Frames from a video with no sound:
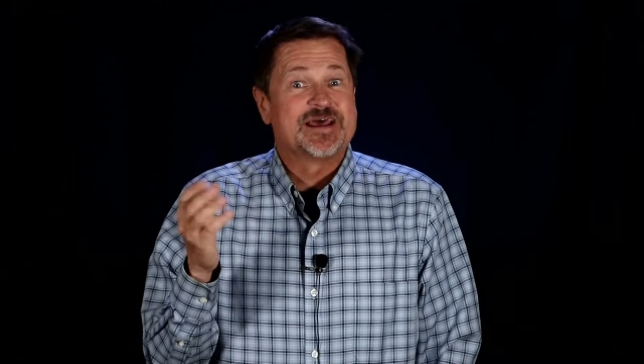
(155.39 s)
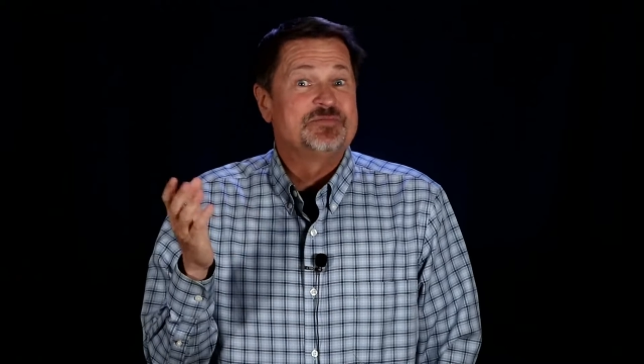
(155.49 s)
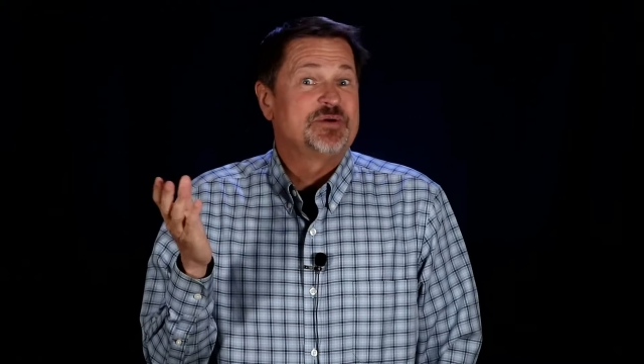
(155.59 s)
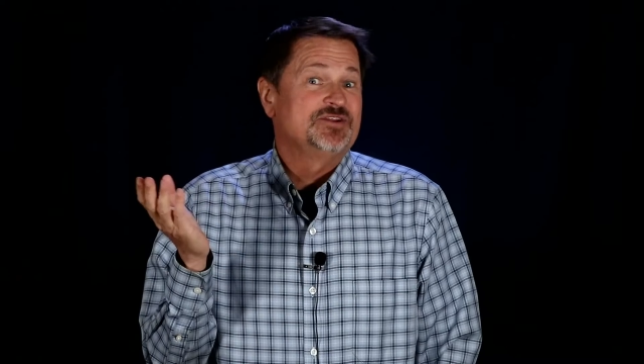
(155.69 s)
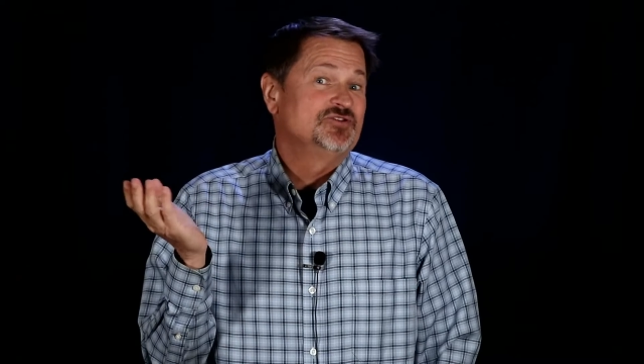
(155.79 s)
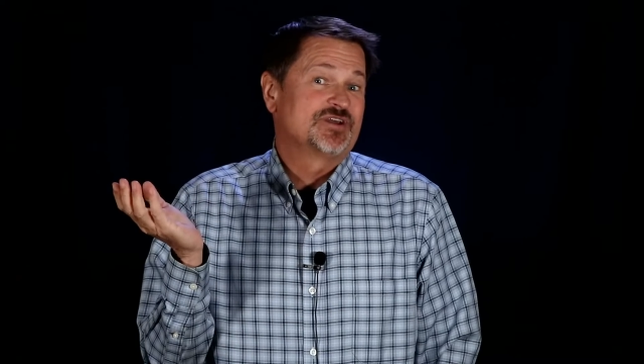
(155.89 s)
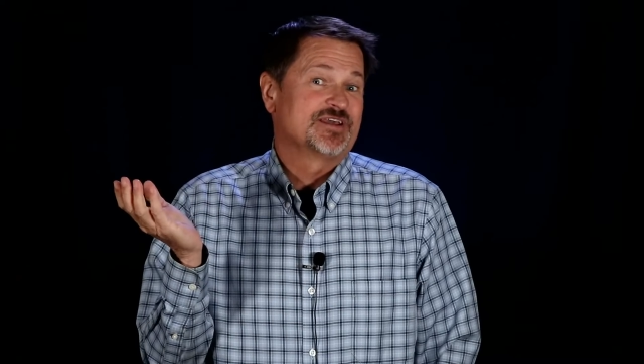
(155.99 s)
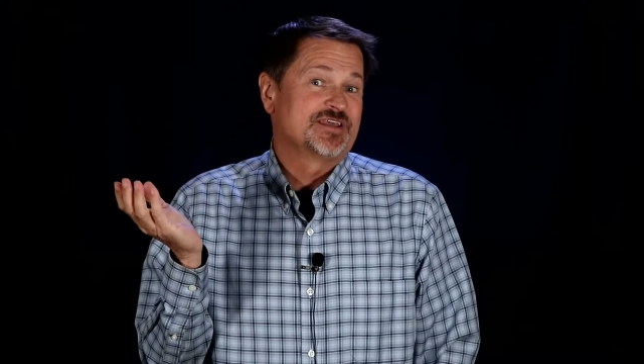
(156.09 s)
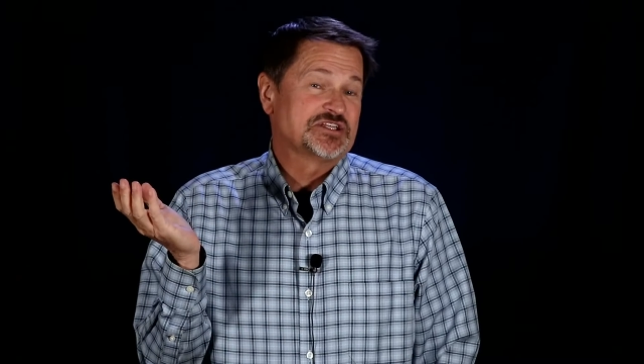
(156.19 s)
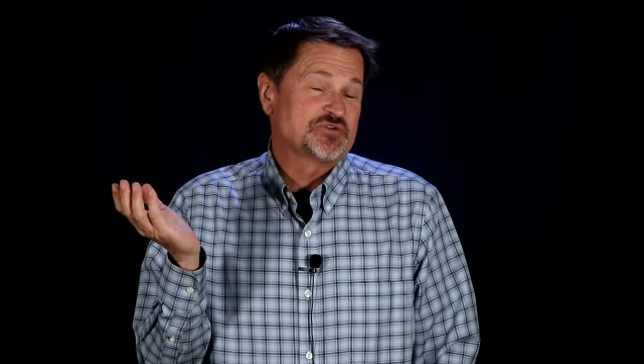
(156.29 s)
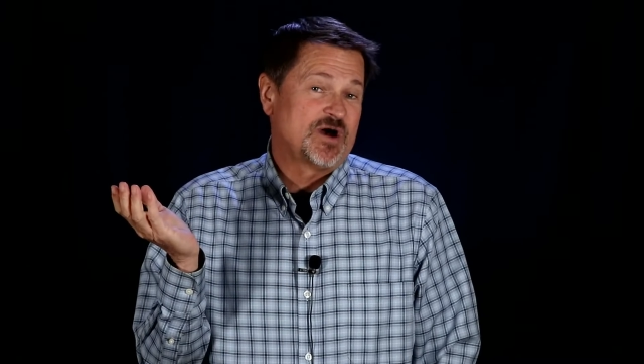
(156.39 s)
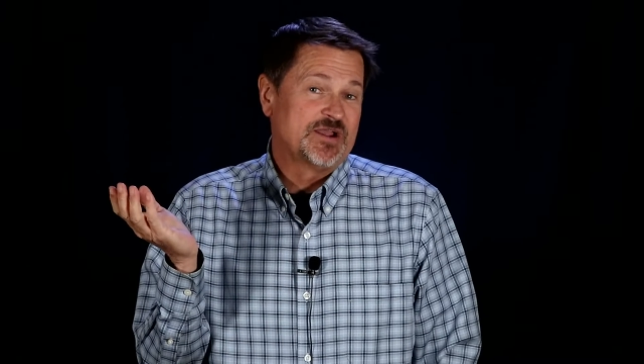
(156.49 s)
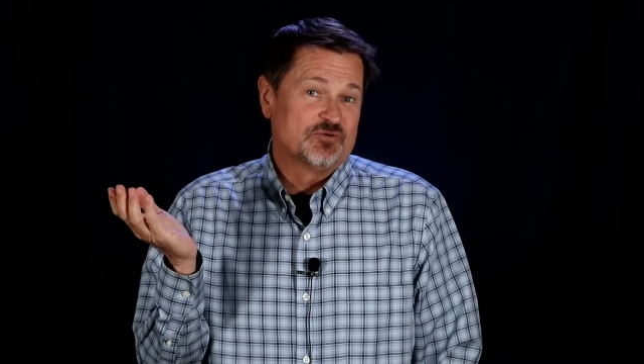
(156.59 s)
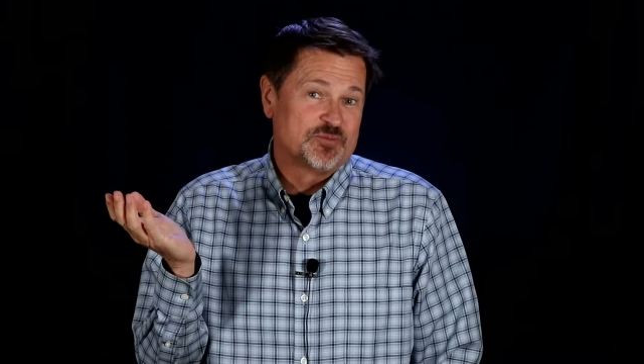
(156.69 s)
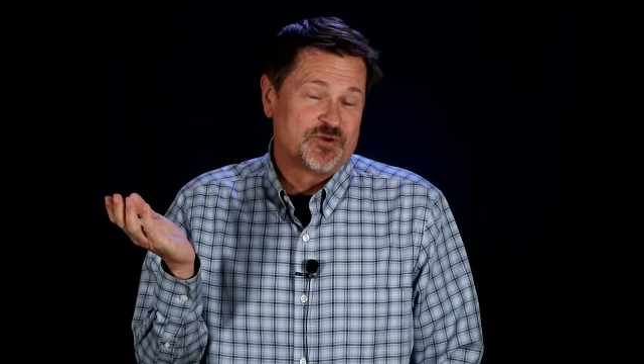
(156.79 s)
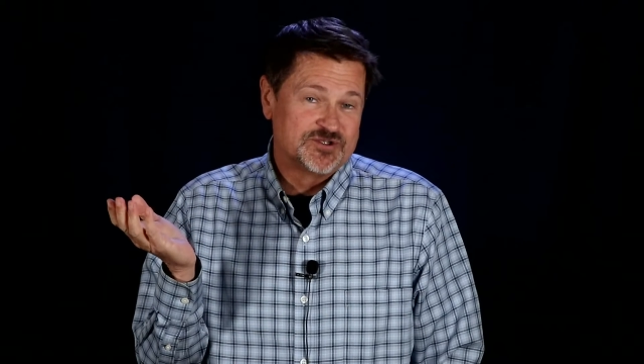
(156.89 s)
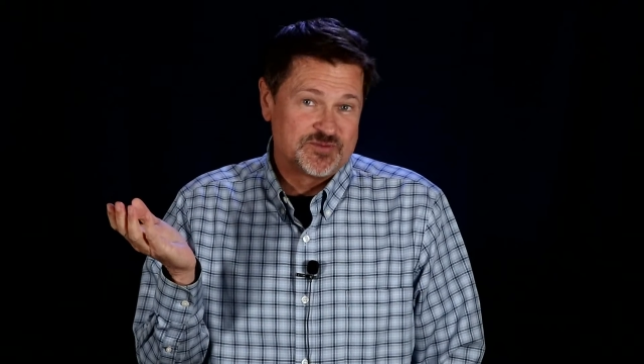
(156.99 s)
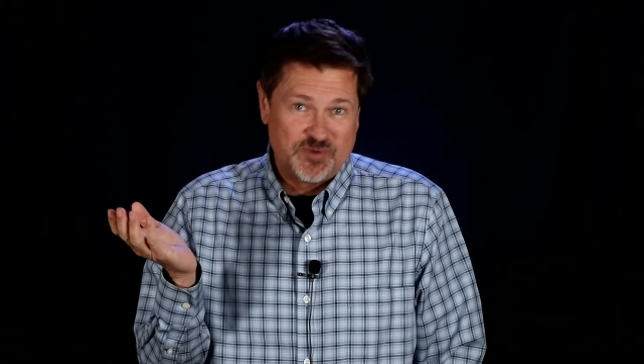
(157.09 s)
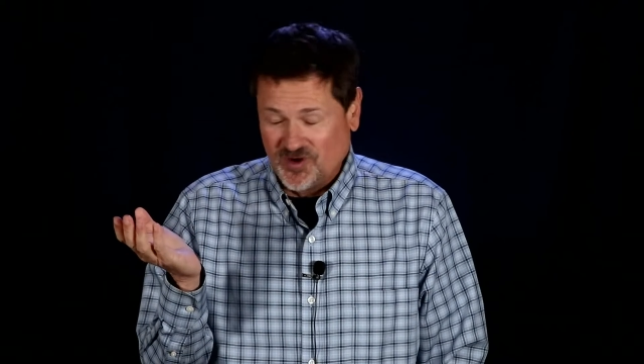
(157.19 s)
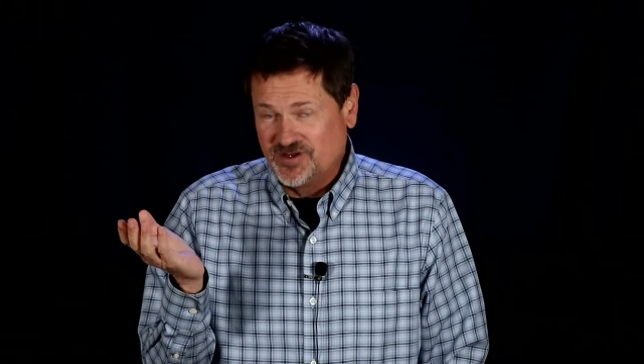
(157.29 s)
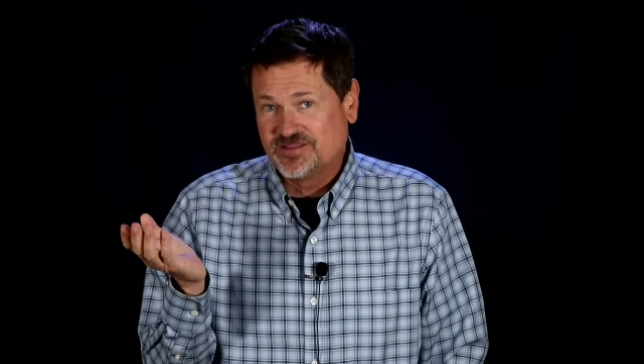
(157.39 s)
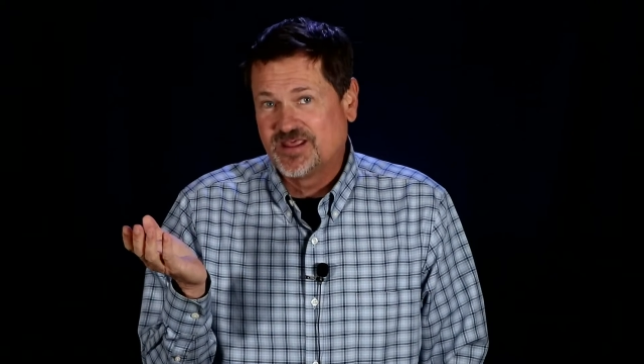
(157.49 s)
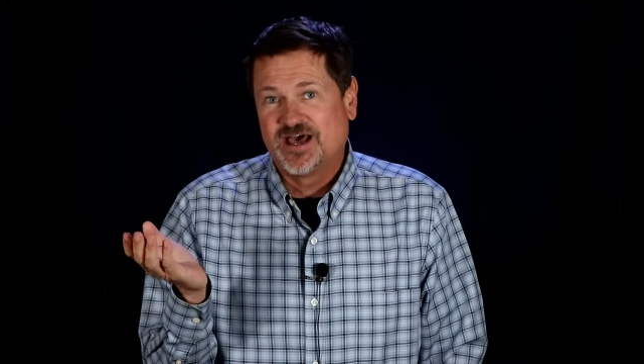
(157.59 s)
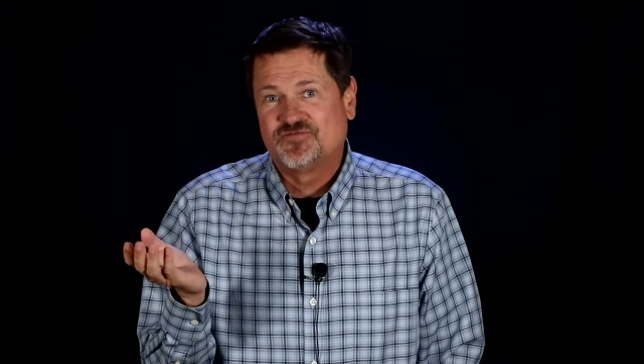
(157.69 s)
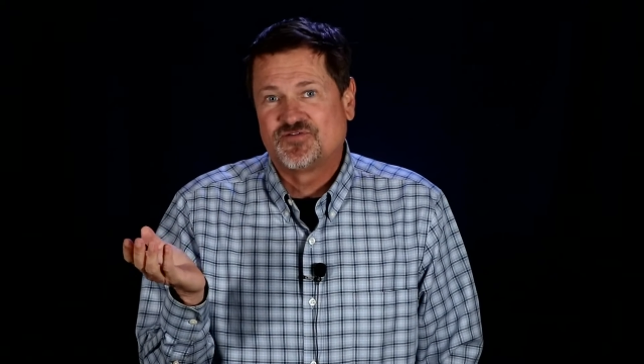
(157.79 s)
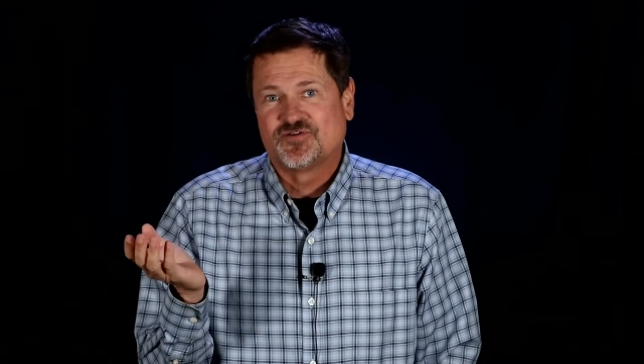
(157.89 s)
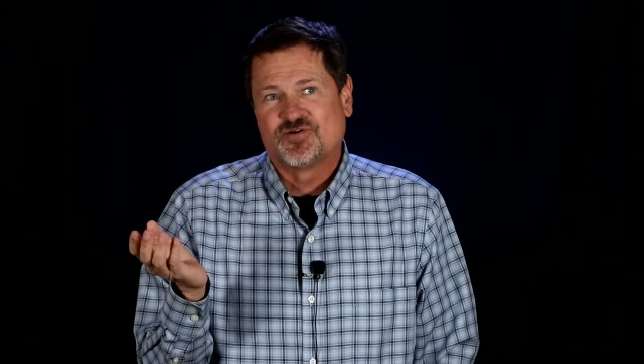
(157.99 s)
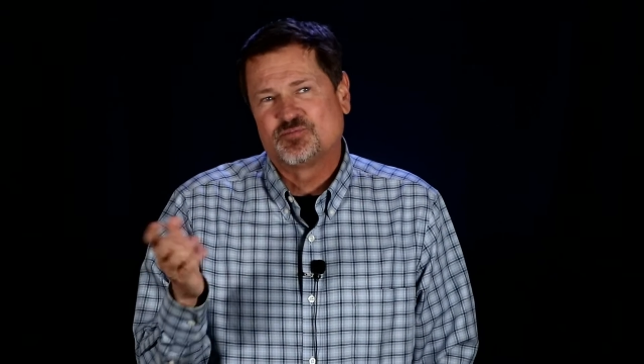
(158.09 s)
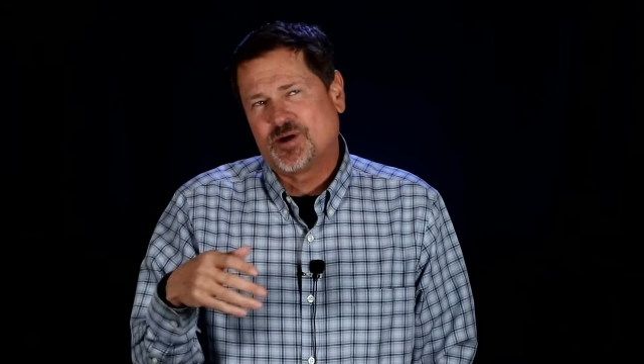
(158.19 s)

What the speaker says: and I bet you can guess why we're postponing that for